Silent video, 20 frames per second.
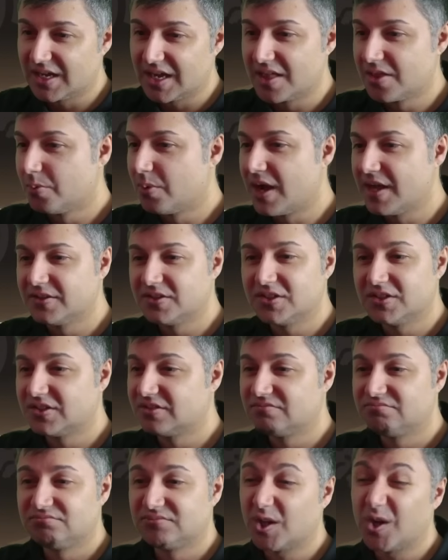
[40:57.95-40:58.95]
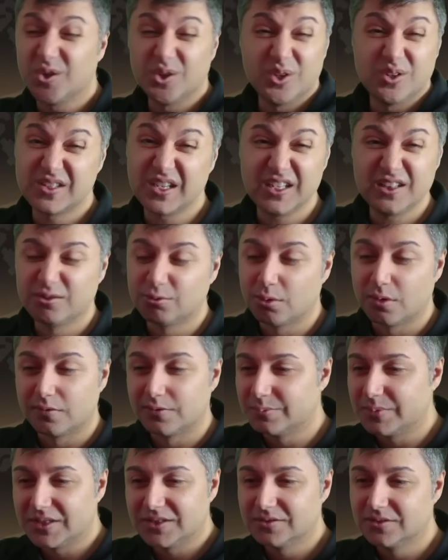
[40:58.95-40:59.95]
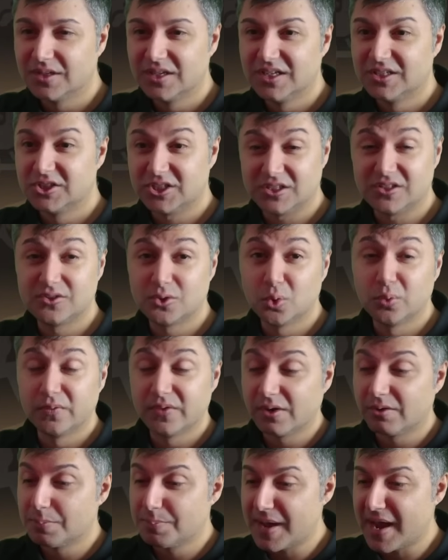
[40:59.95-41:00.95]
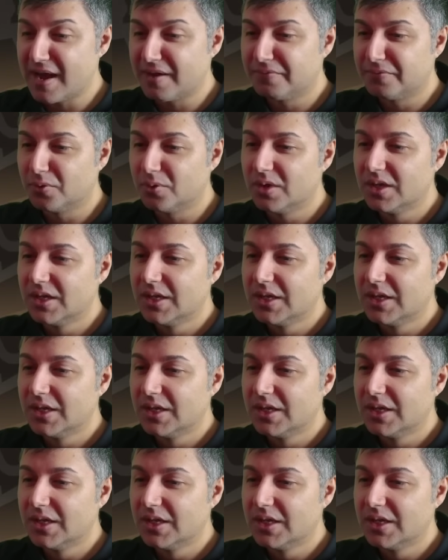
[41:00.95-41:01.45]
Otherwise, just don't use either of them and she's still very powerful.